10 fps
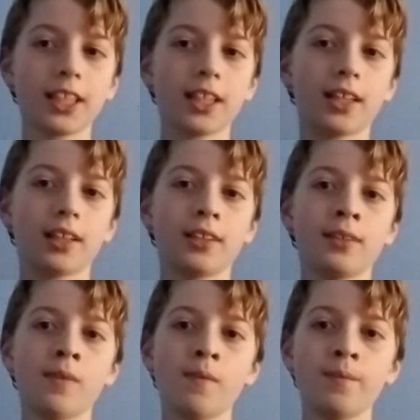
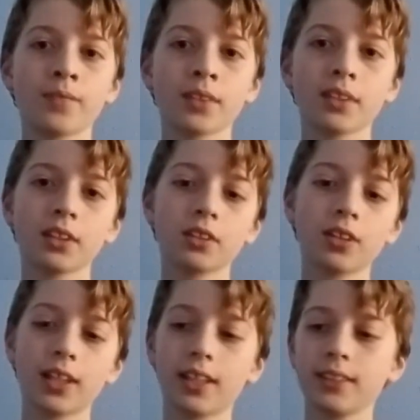and thank you
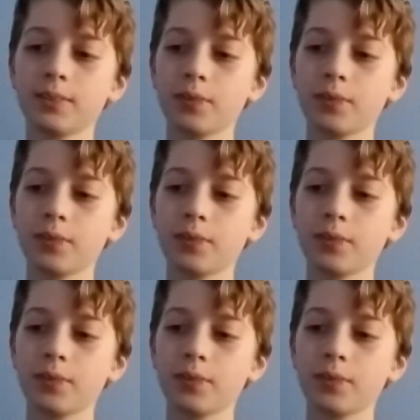guys,